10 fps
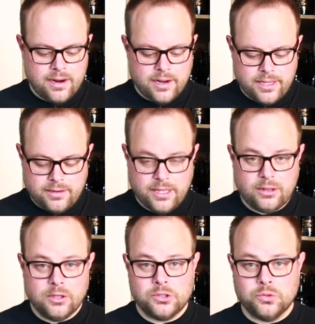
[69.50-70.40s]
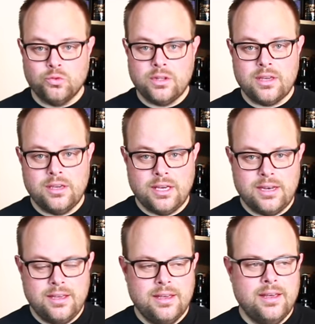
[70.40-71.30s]
on it. It looks really
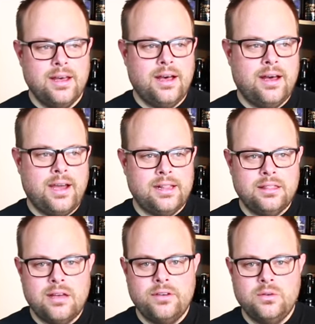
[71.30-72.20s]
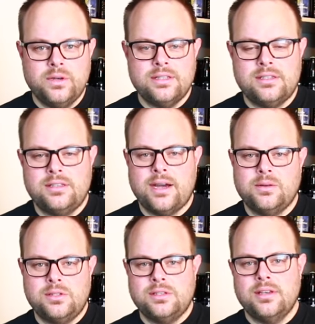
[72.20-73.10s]
good. Uh, I love it when
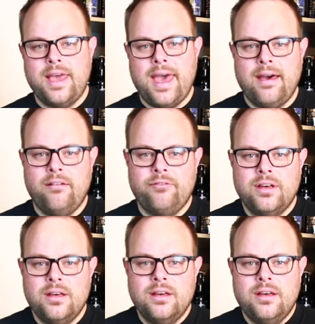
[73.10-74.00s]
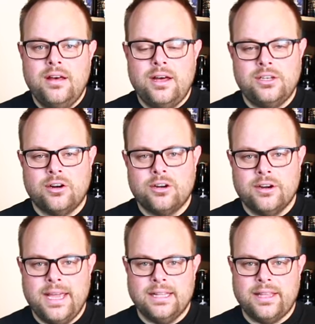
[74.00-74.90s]
stouts have a darker
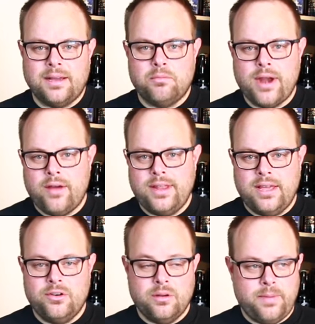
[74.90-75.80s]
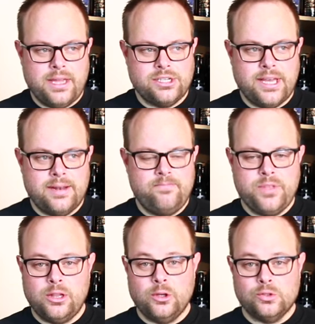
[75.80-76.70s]
head, like a brown head or a beige head.
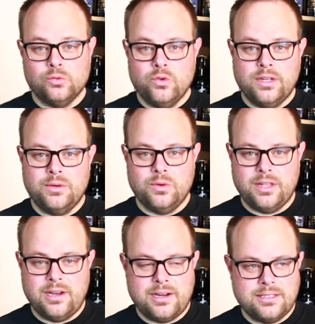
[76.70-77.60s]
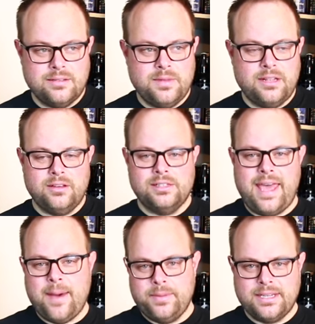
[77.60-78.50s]
It looks really, really awesome and it looks
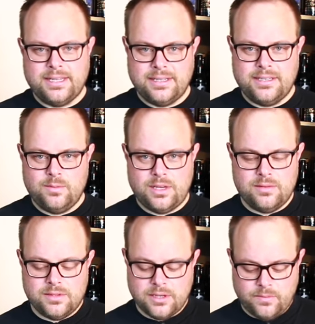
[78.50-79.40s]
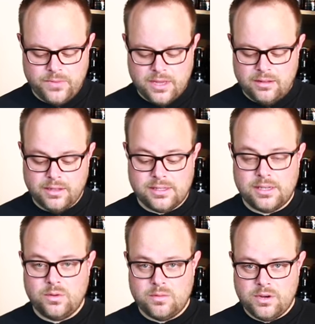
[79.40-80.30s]
appetizing to me. So let's
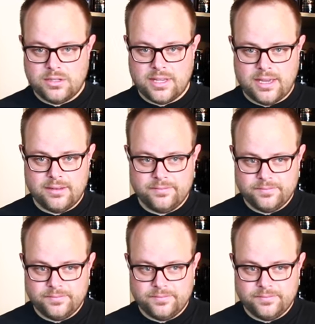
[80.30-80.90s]
see what the beer's like.